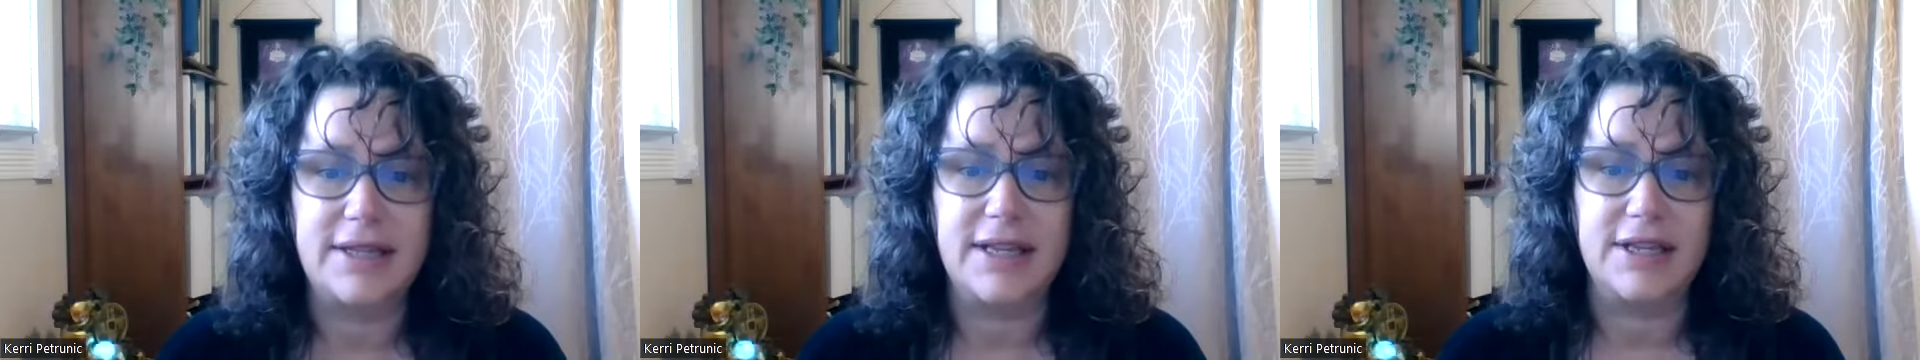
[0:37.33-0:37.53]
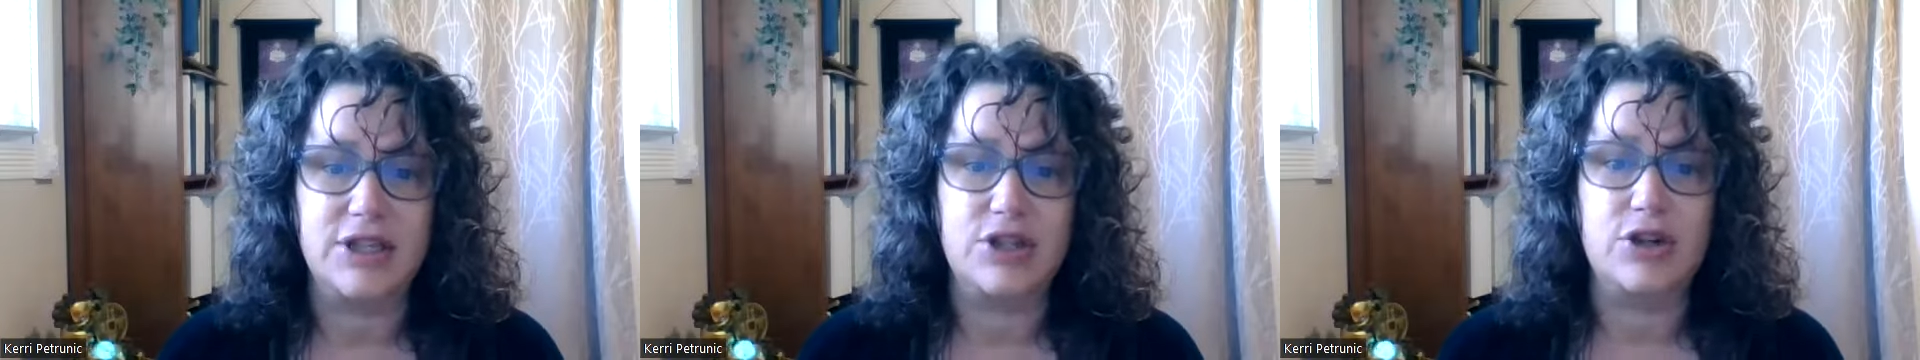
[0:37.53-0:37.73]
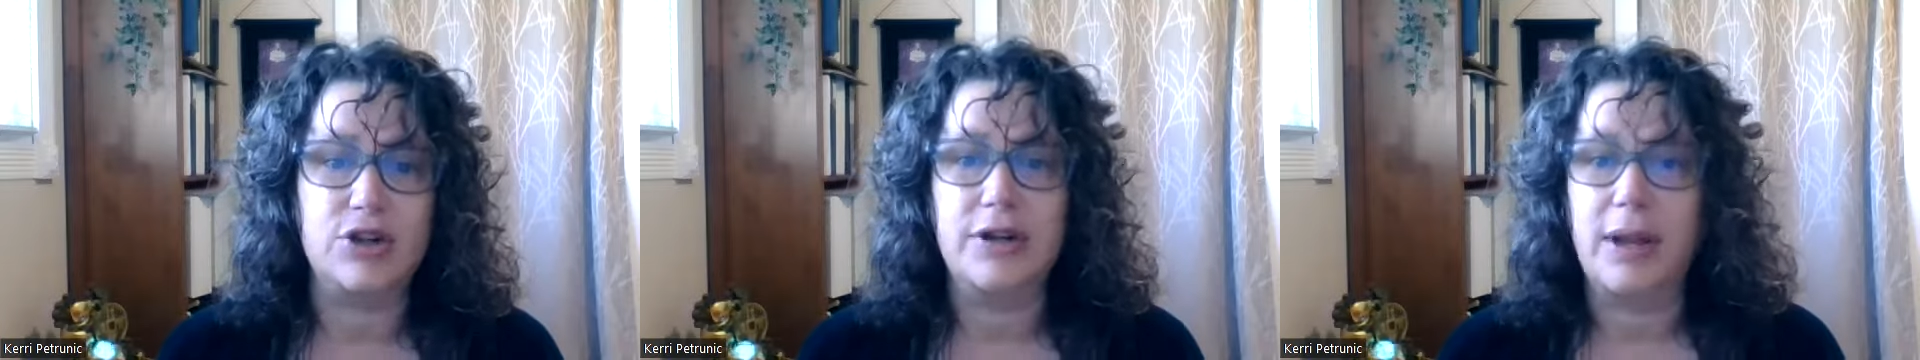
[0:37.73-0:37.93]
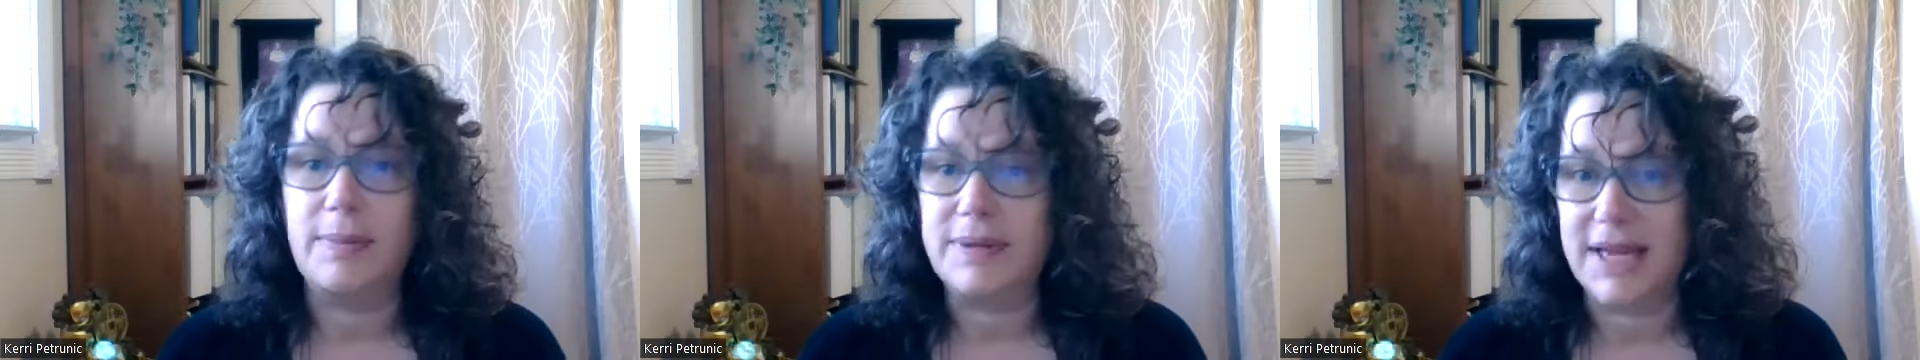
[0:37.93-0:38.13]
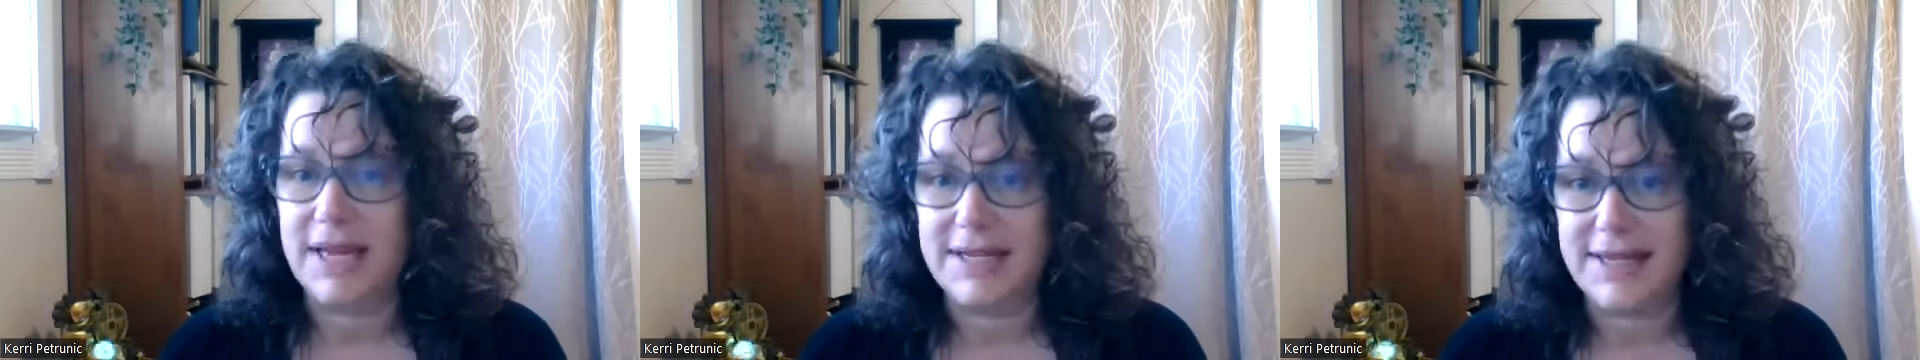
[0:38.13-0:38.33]
things turned
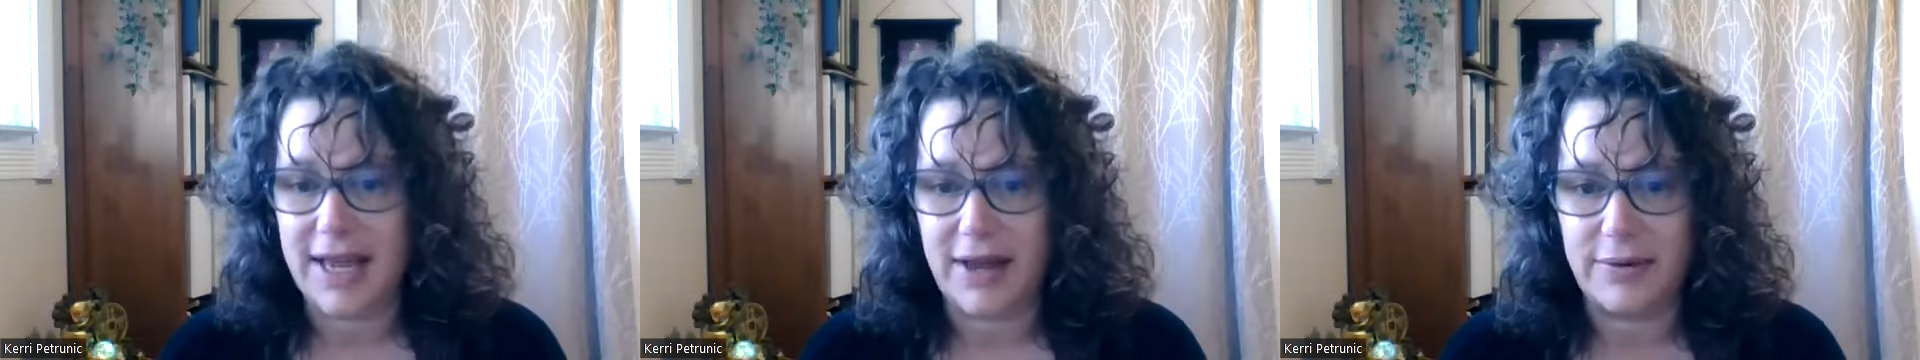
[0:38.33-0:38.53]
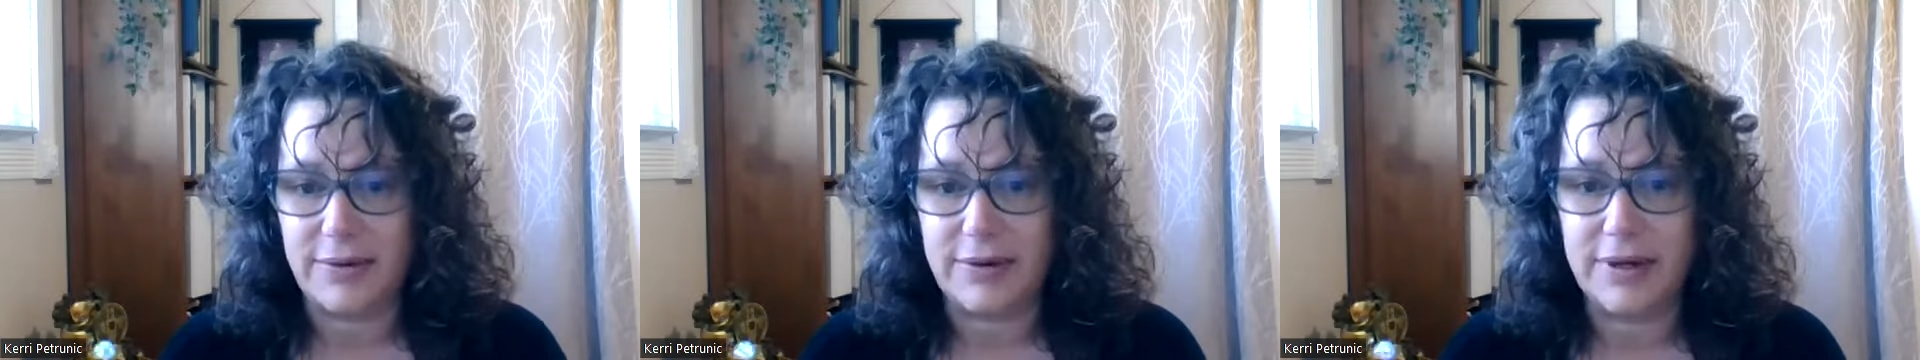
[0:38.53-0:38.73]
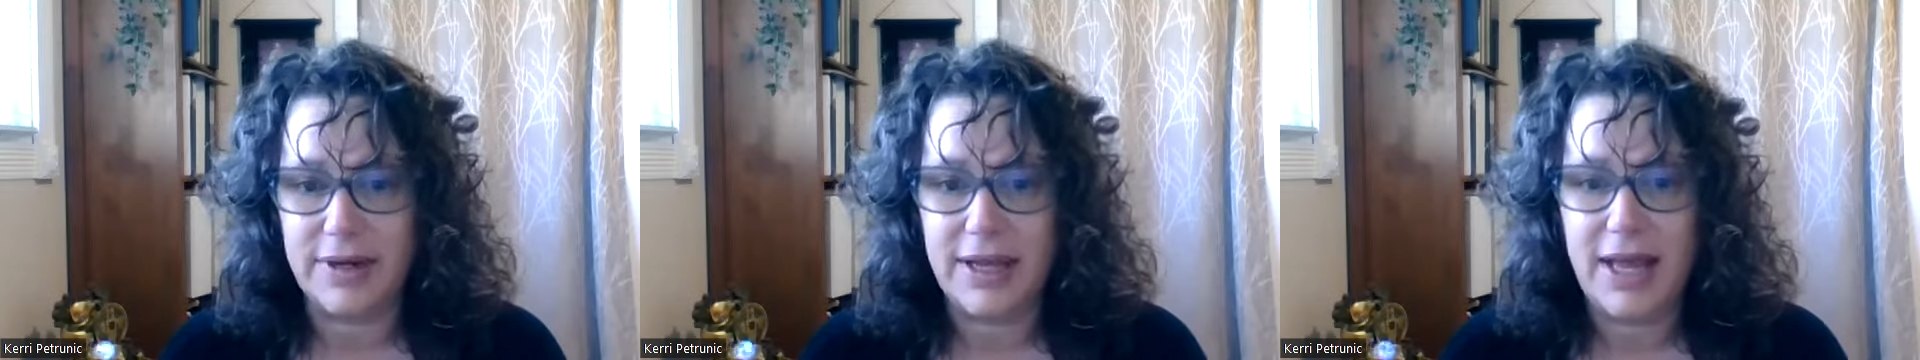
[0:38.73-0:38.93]
upside down.